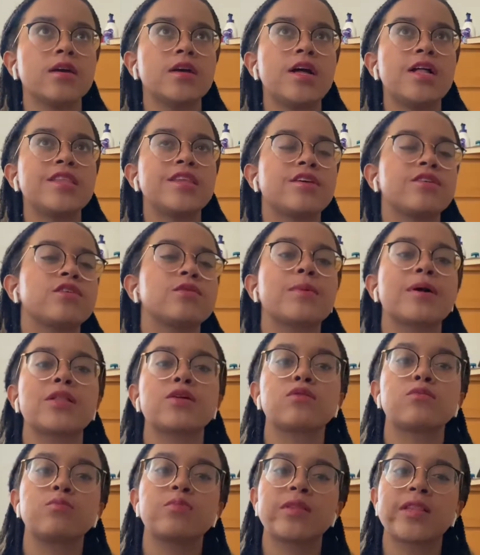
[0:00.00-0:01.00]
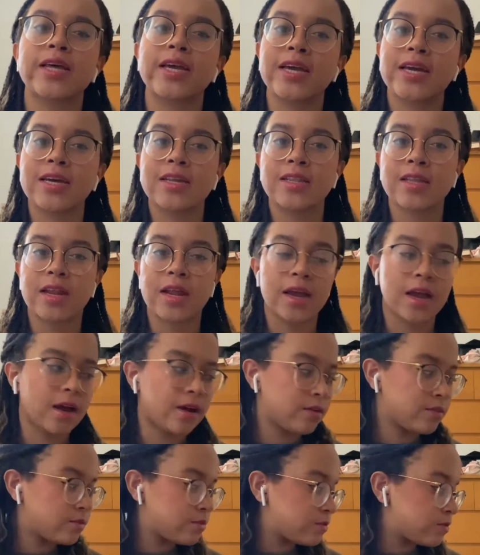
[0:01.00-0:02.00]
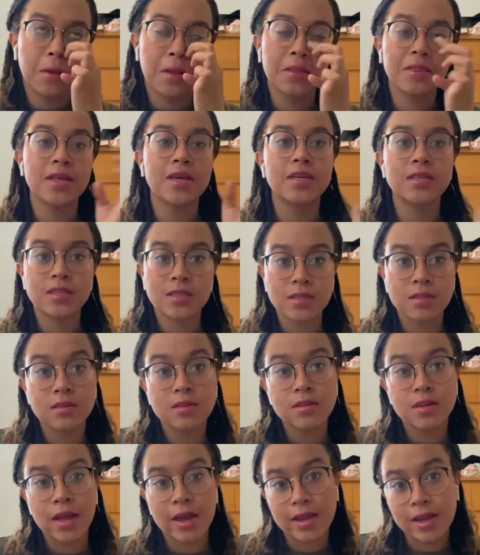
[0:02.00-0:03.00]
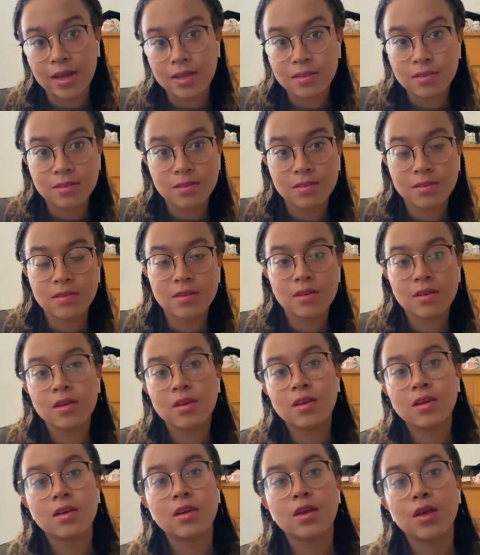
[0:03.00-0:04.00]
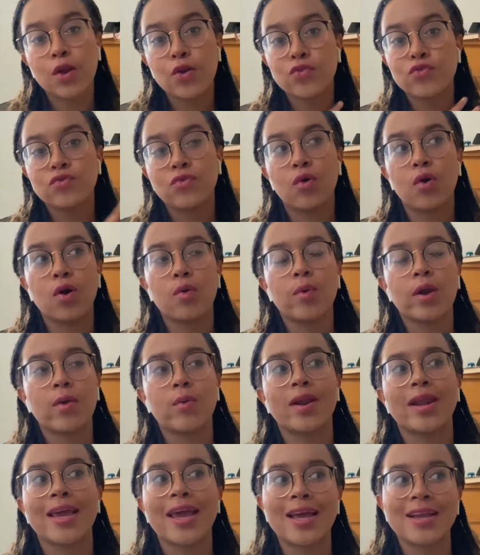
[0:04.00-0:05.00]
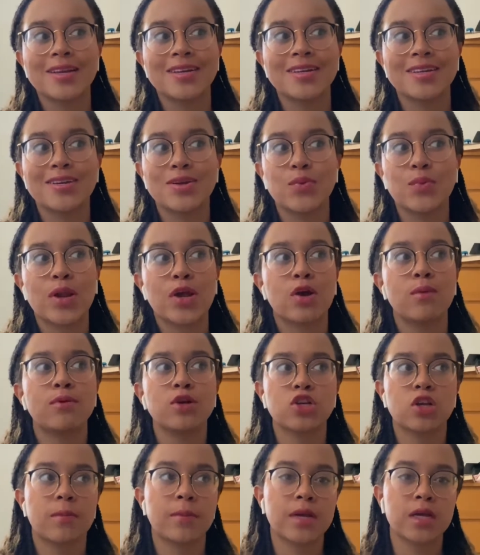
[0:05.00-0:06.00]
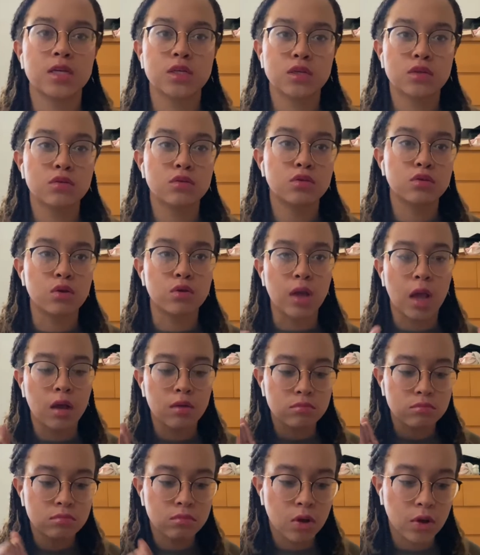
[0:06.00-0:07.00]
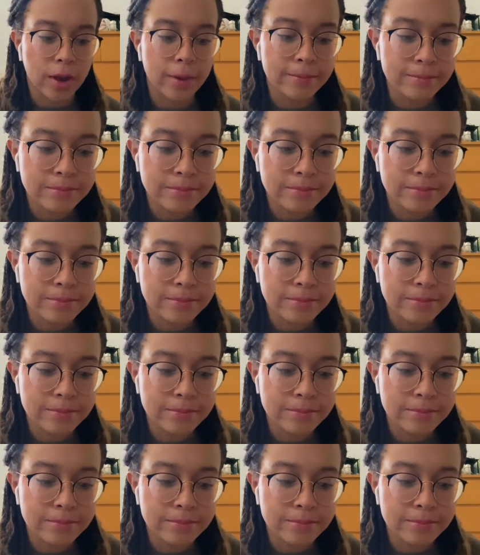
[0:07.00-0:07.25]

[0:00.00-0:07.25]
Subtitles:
tell you my little plan that I have, my list, I guess, for what I want to get when I go book shopping. So yeah, okay.